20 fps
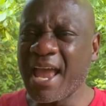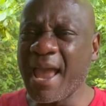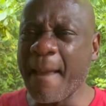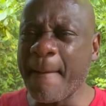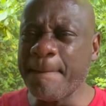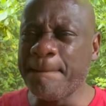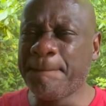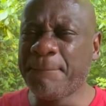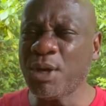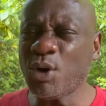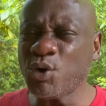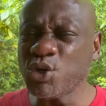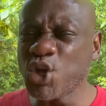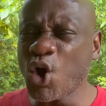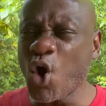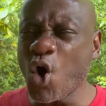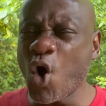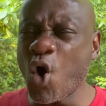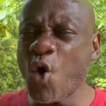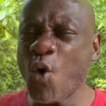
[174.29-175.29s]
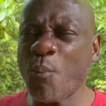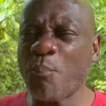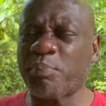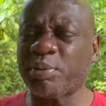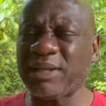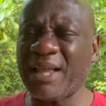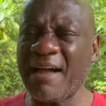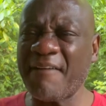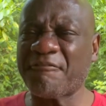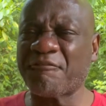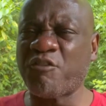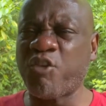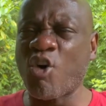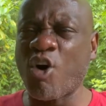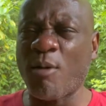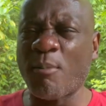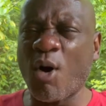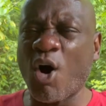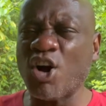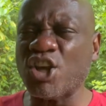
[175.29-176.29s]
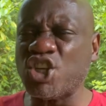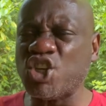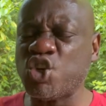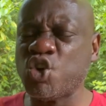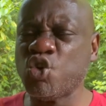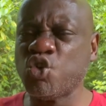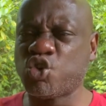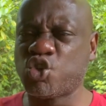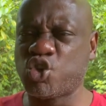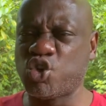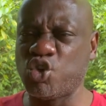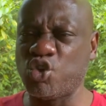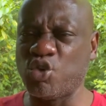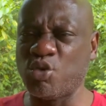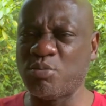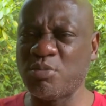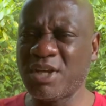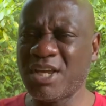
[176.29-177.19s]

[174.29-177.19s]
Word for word: and build your own platform on YouTube